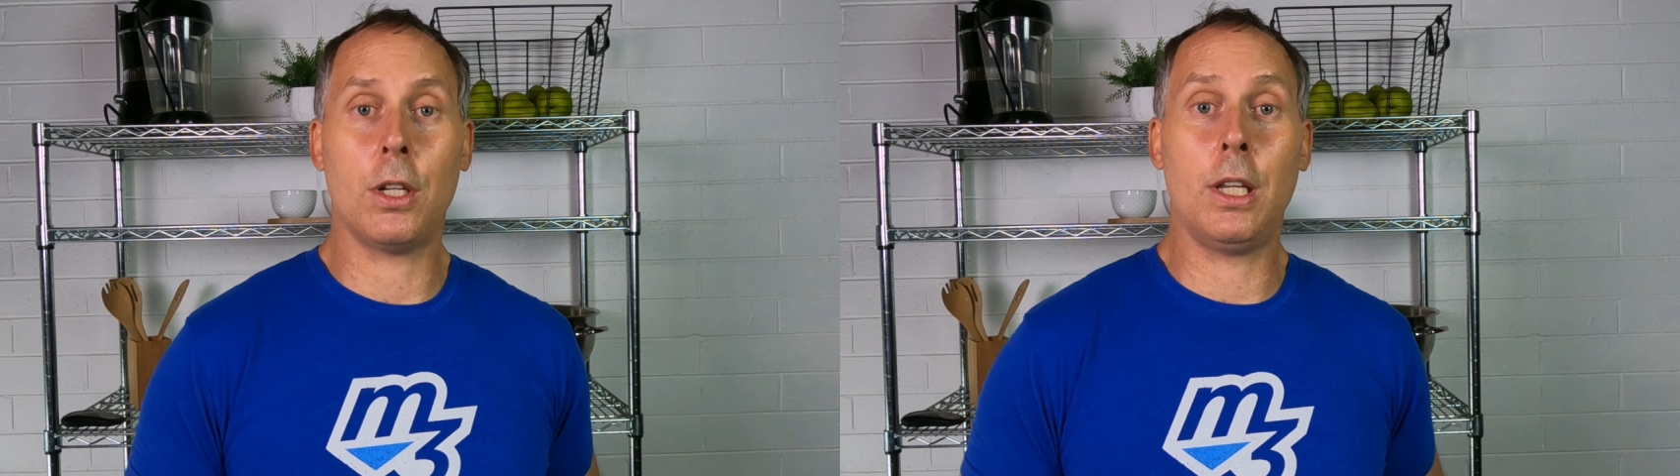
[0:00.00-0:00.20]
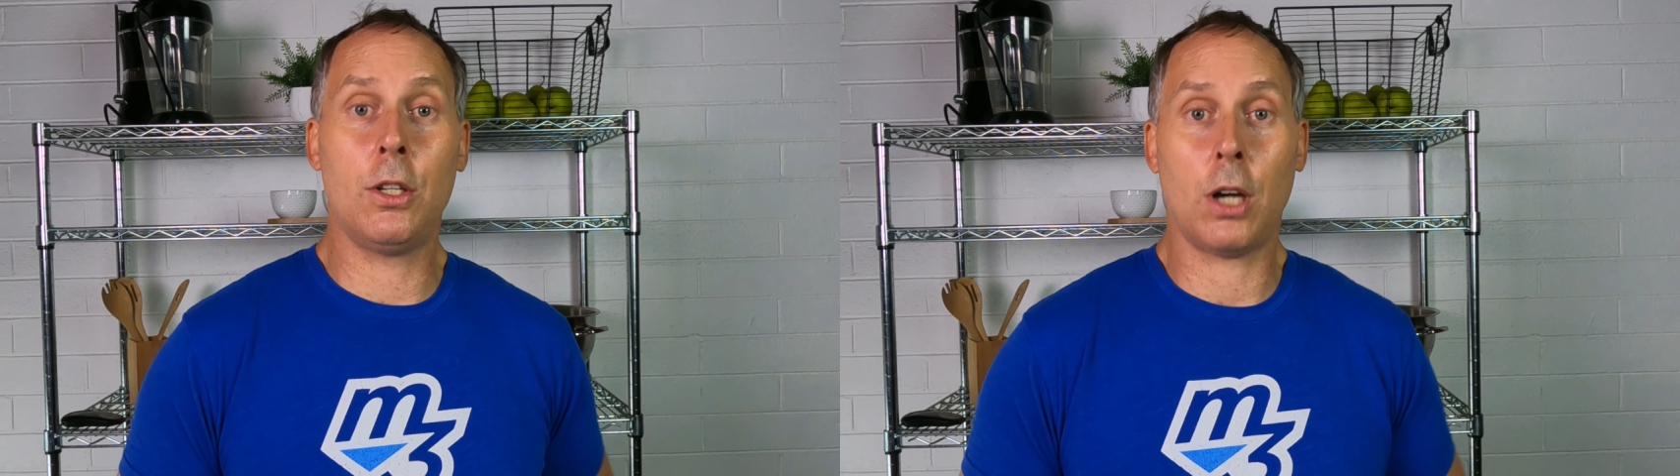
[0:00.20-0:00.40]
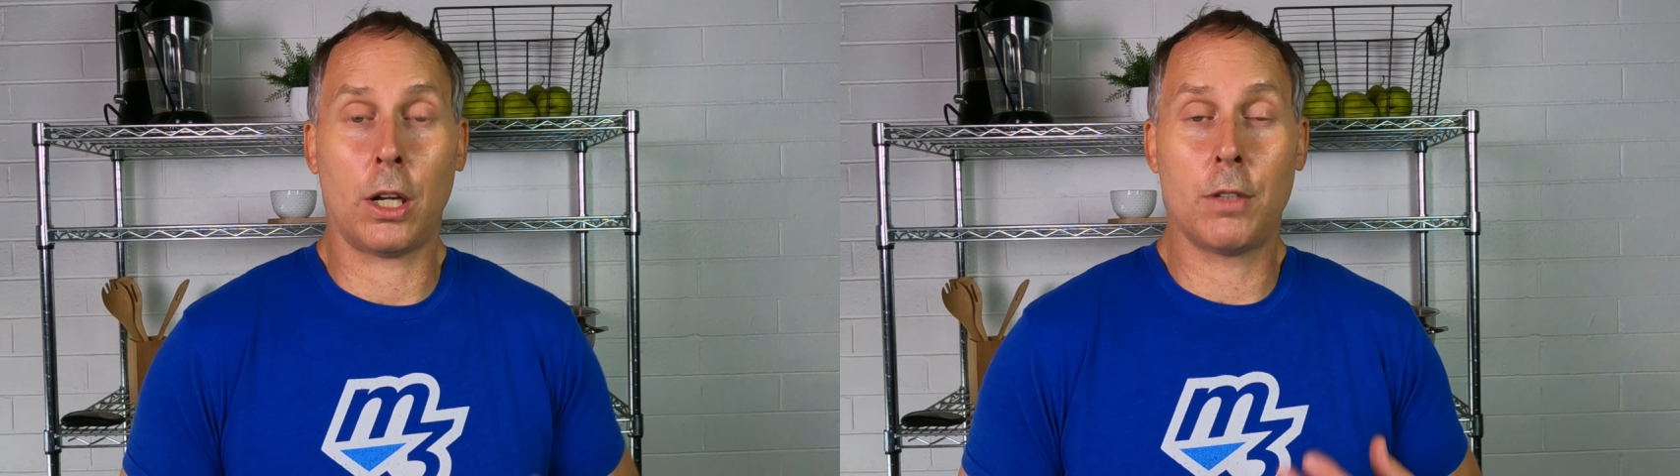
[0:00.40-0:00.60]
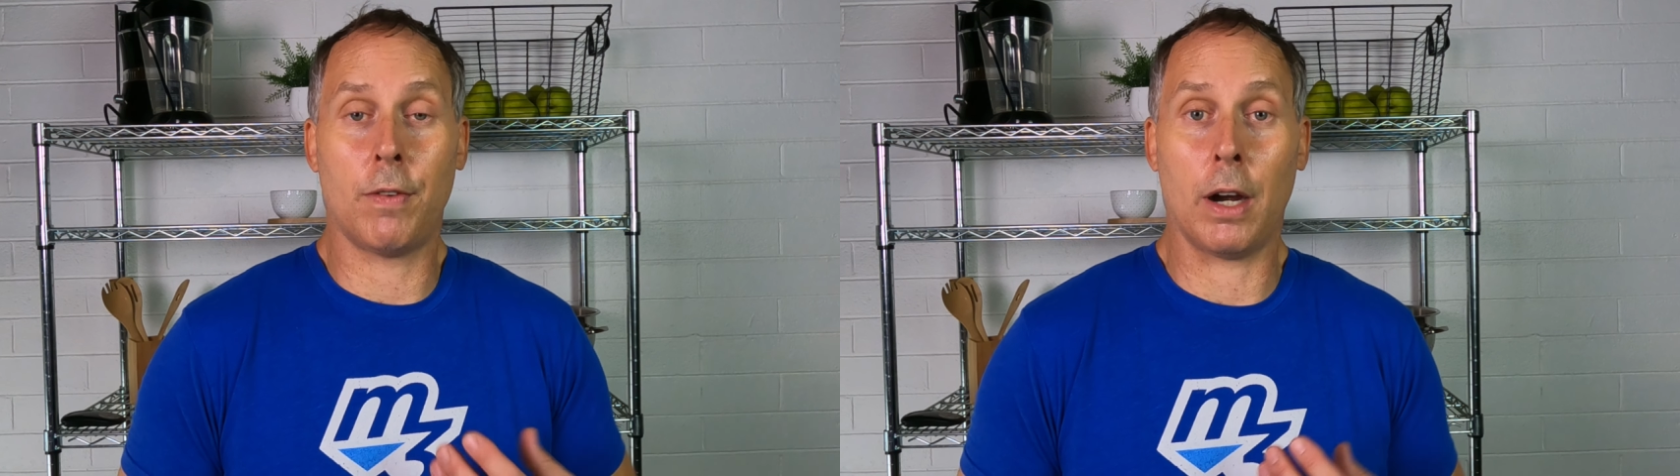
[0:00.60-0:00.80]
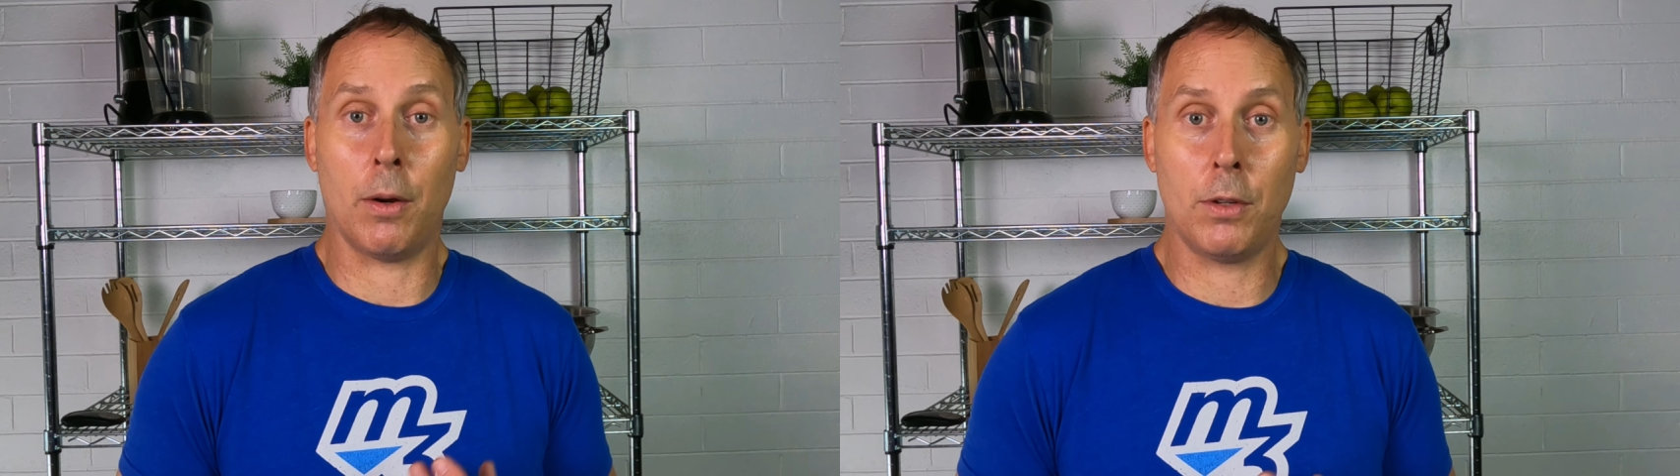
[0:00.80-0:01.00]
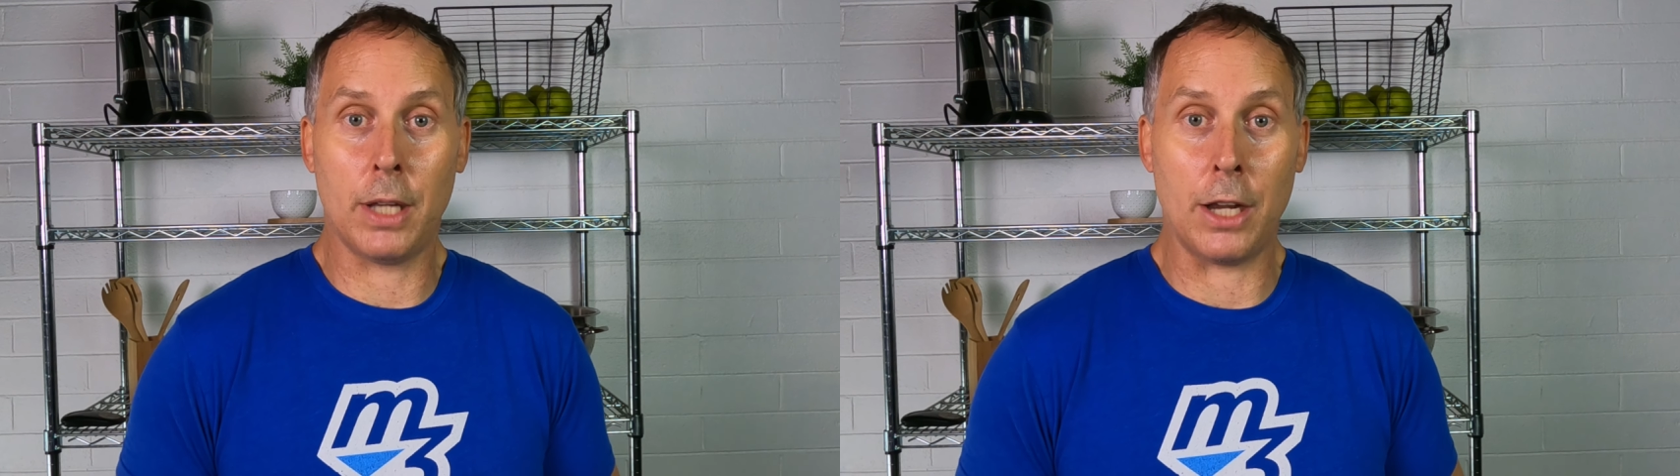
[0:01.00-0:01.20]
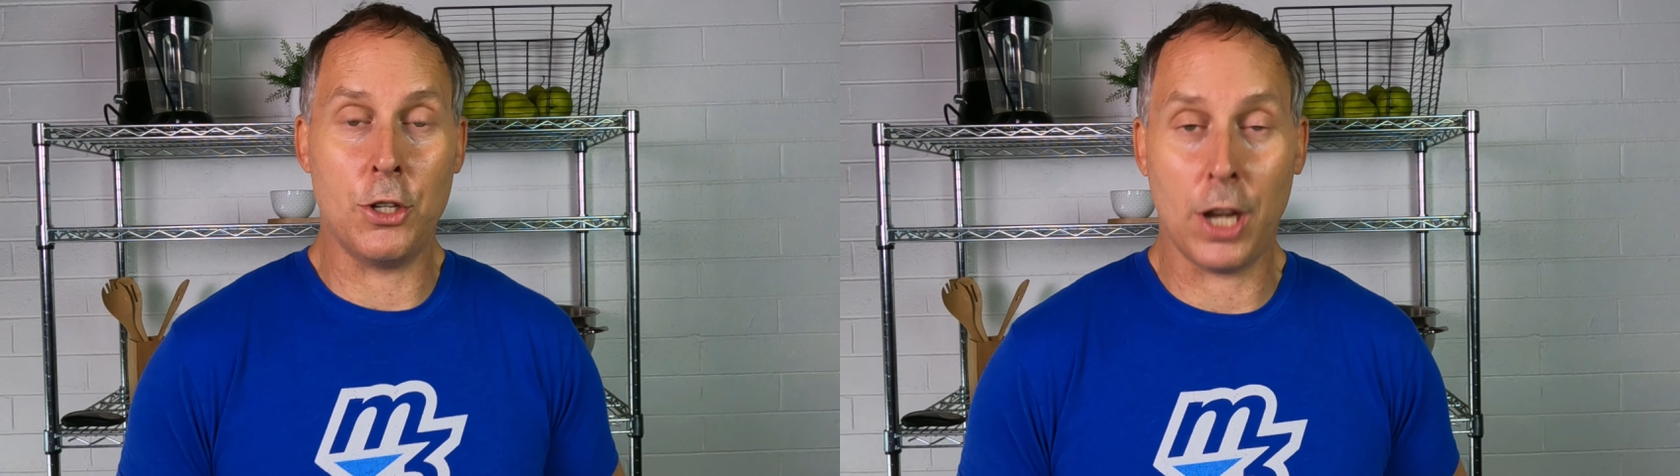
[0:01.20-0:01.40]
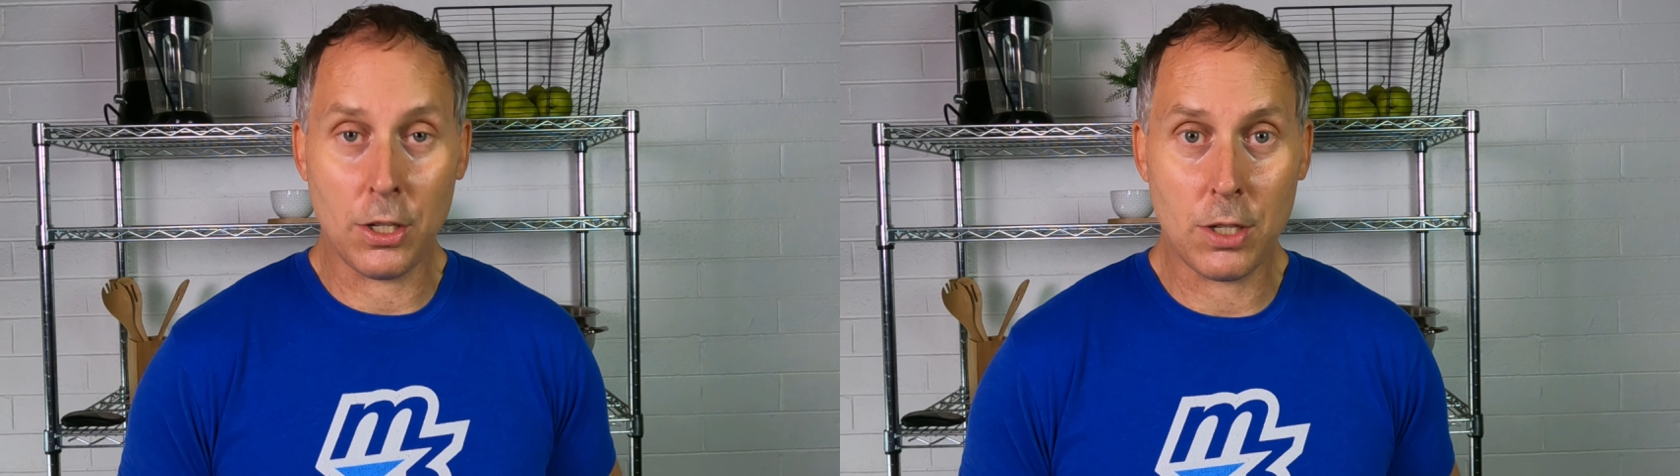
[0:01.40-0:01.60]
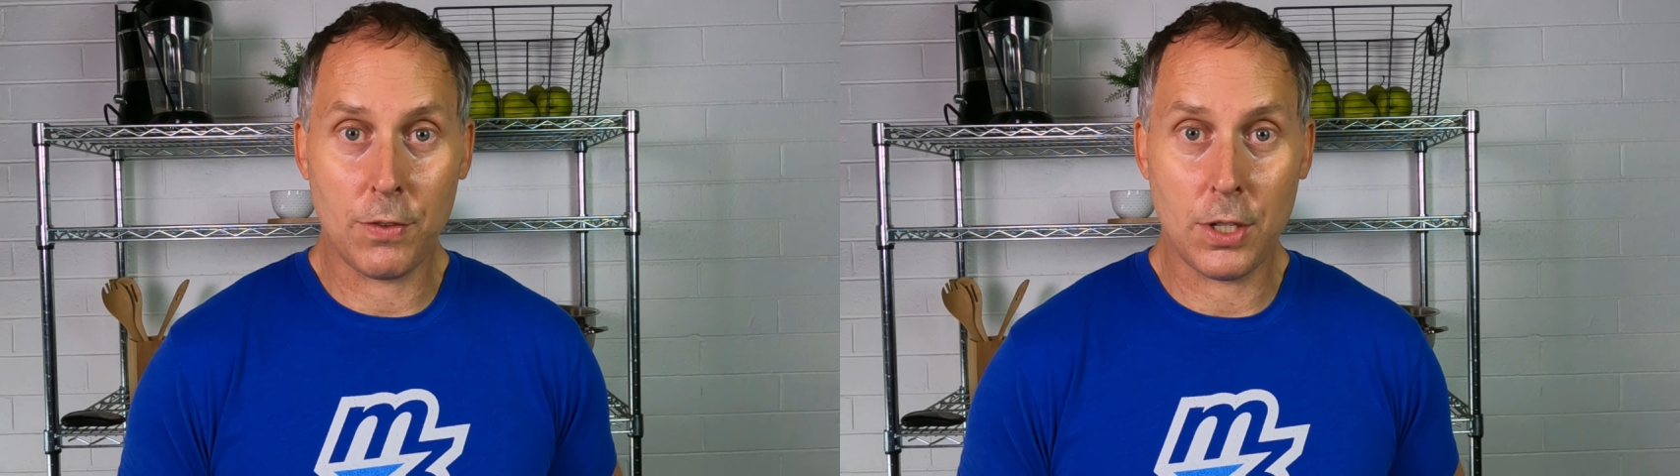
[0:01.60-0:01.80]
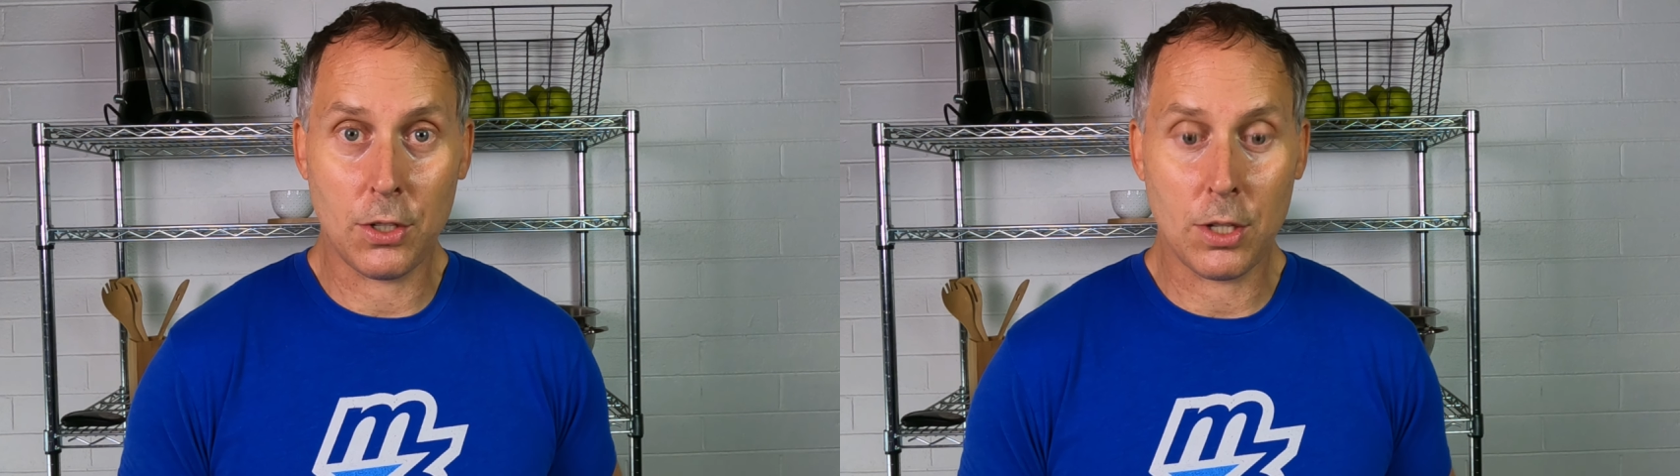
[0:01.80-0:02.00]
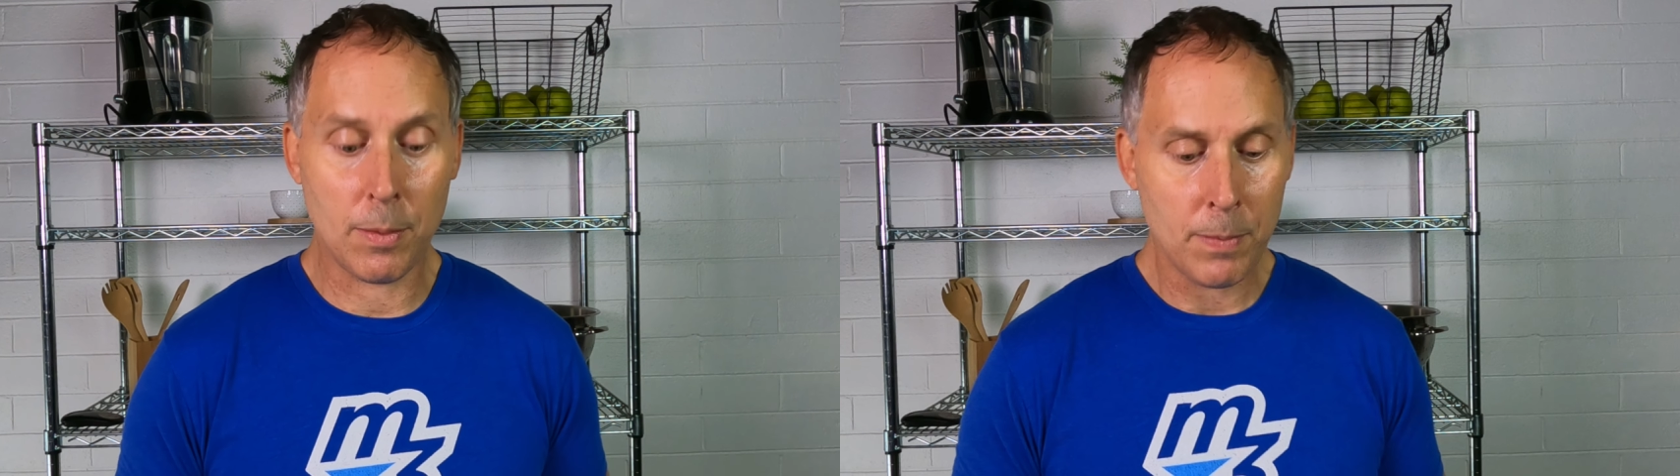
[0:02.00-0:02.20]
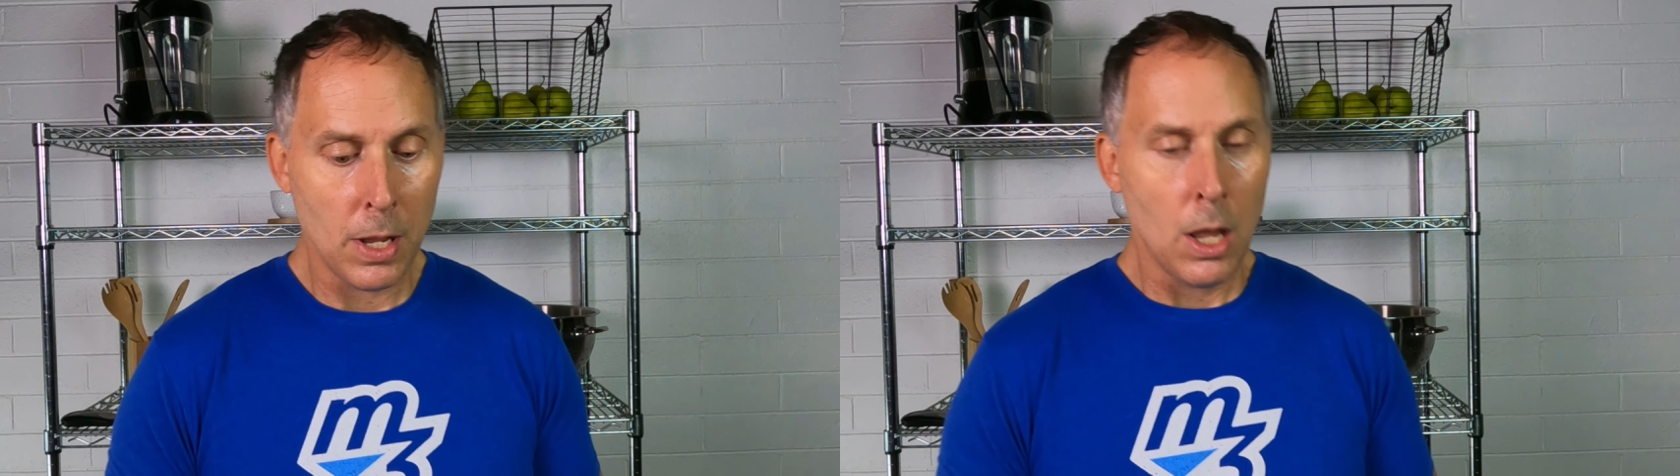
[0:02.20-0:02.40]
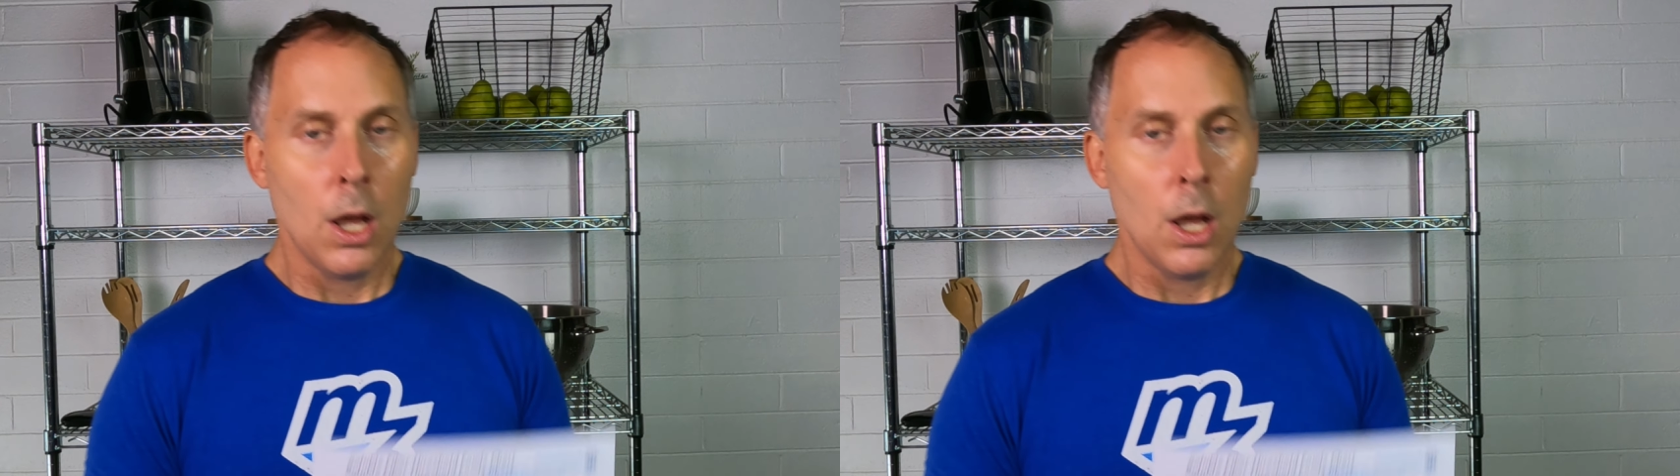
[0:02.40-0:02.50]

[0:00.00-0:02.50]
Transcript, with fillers: the detox of our digestive system.